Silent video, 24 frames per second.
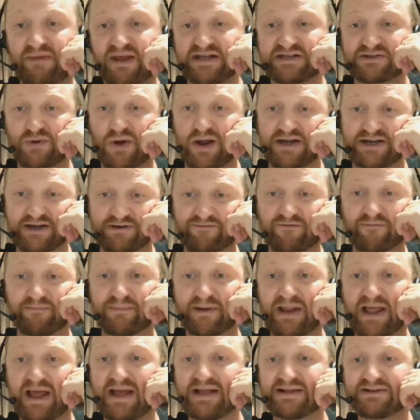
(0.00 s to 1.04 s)
quite a different
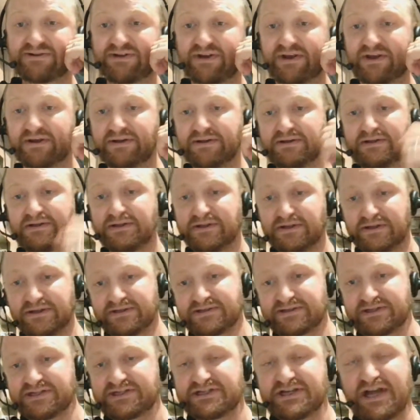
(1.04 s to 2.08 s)
player to
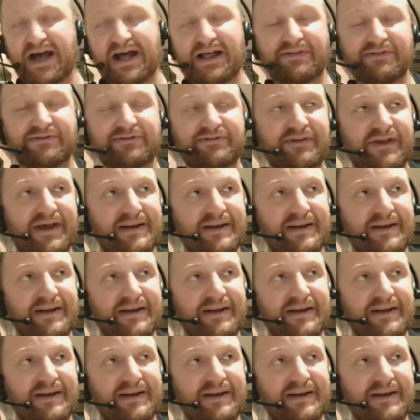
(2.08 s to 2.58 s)
Chance.